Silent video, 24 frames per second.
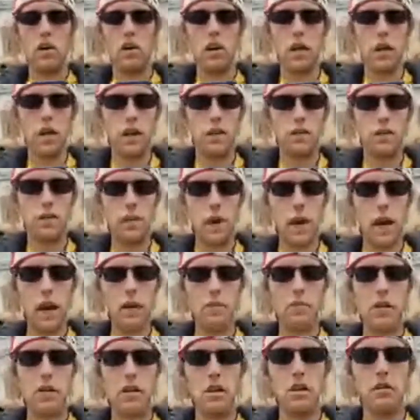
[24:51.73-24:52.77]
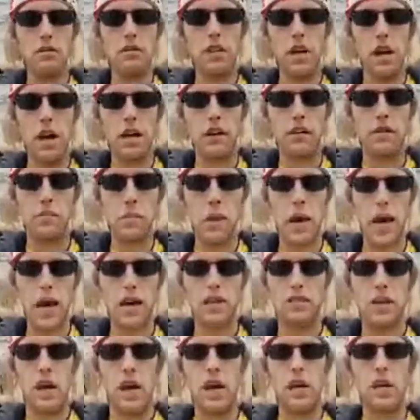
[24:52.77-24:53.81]
in payment of debts,
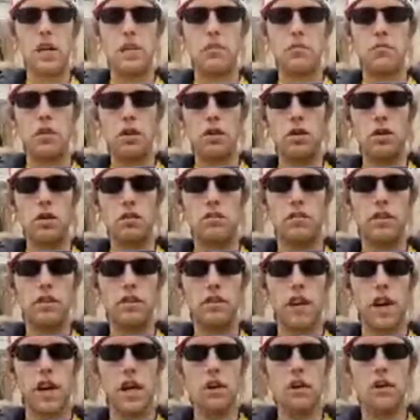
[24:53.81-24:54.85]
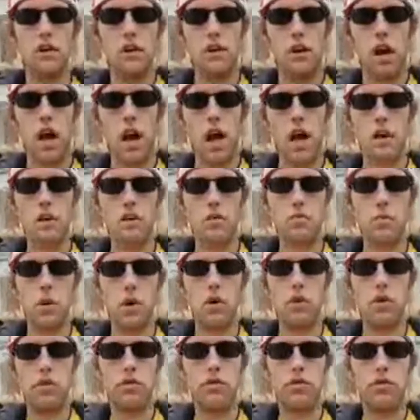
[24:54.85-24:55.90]
pass any bill of attainder ex
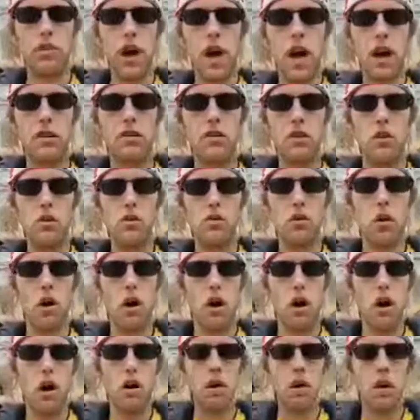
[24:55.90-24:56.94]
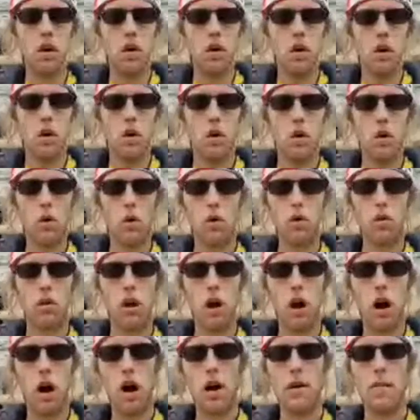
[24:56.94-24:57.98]
post facto law or
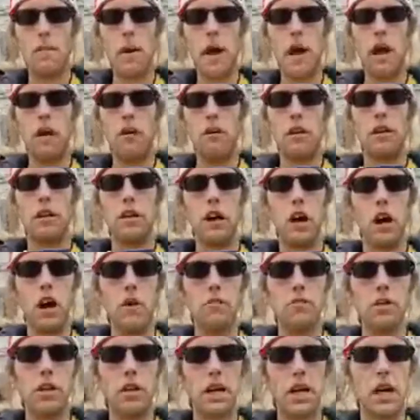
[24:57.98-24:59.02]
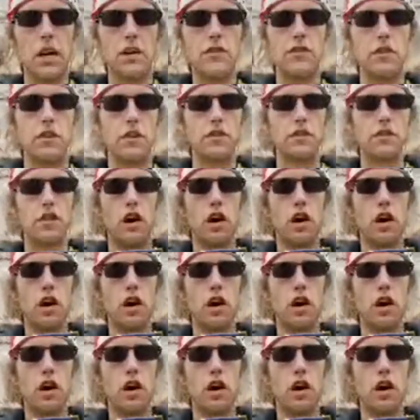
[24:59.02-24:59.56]
law impairing the obligation of